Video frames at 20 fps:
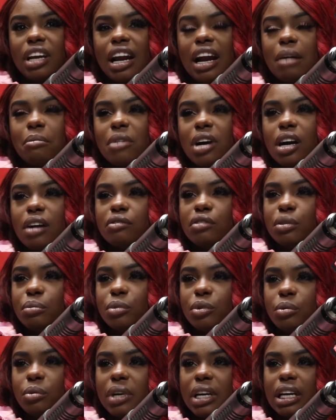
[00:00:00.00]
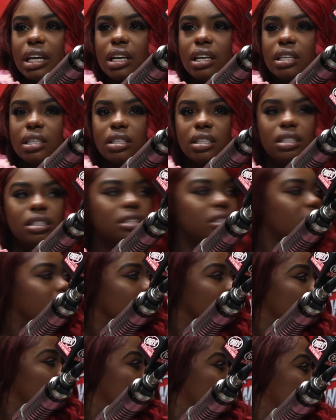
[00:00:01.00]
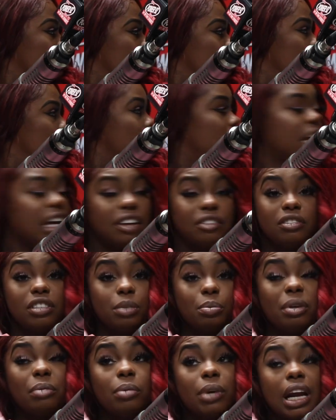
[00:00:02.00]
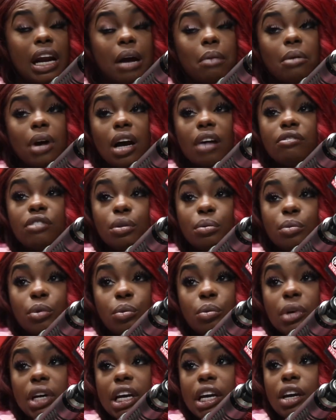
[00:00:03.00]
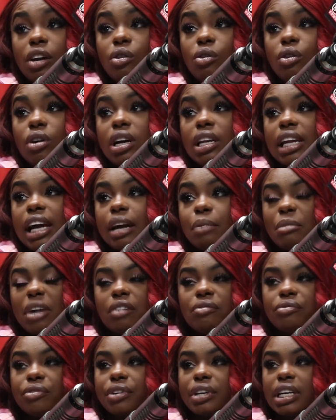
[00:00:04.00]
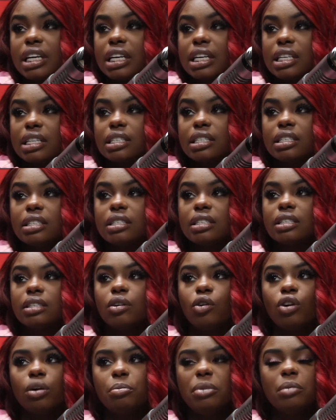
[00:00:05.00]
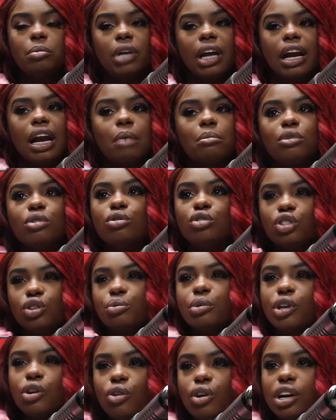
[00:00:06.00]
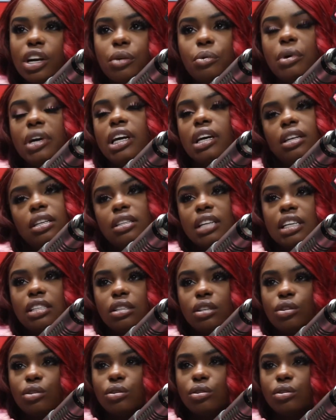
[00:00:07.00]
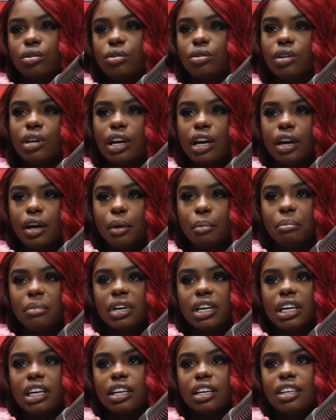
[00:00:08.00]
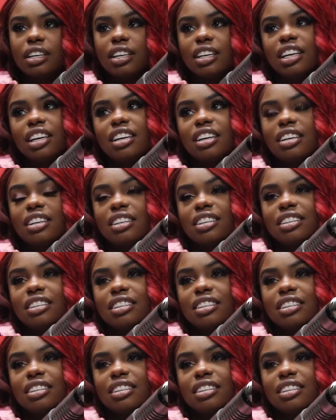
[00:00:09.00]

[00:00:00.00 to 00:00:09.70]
that I'm comfortable with, and if it's people that I'm comfortable with, or like my friends, or people that I'm used to recording with, that's cool. But yeah.